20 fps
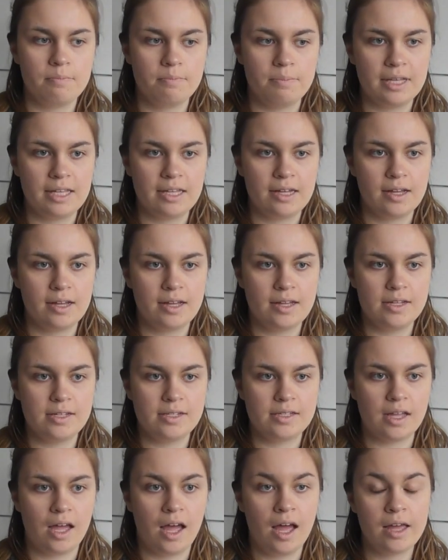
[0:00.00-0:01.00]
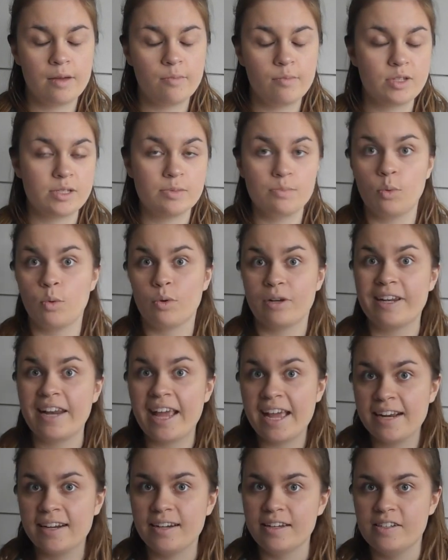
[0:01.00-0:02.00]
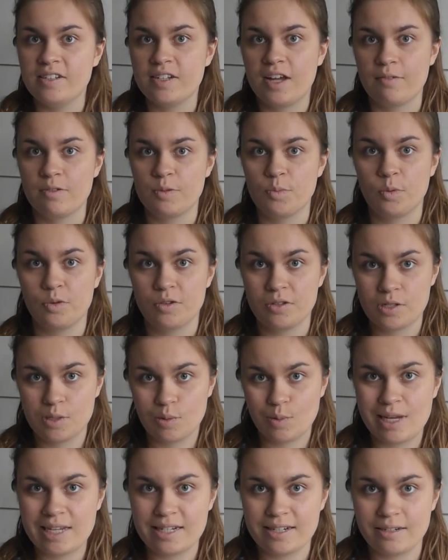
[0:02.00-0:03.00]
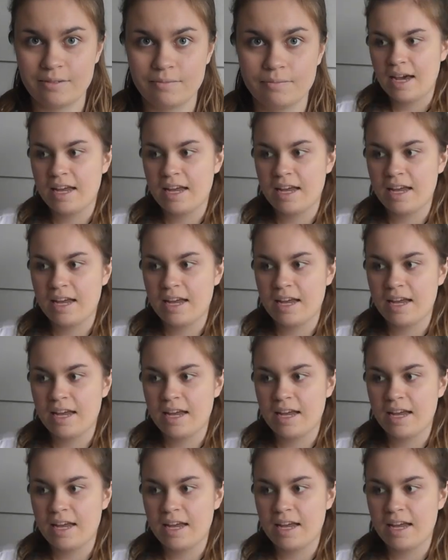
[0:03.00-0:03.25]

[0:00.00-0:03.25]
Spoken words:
because I wasn't born in England, I was born in Sweden.